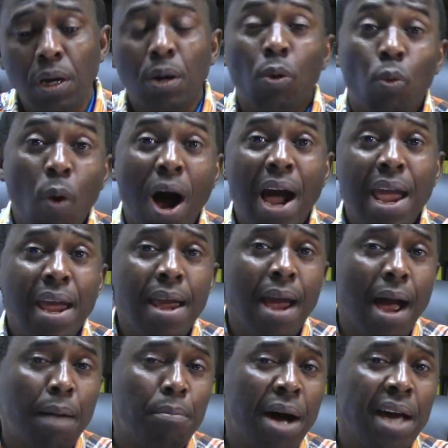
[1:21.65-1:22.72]
Why
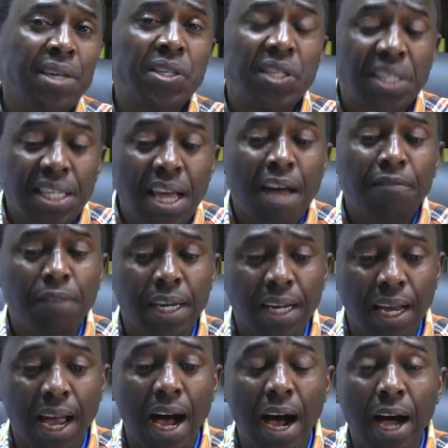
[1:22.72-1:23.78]
am I serving
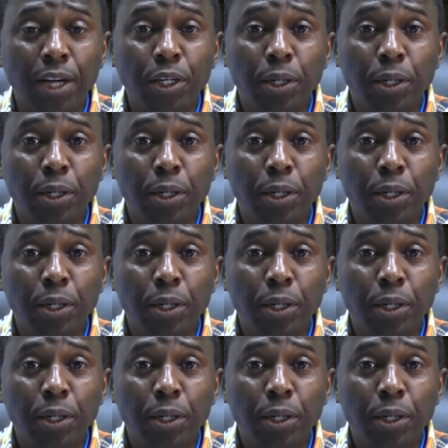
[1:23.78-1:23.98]
God?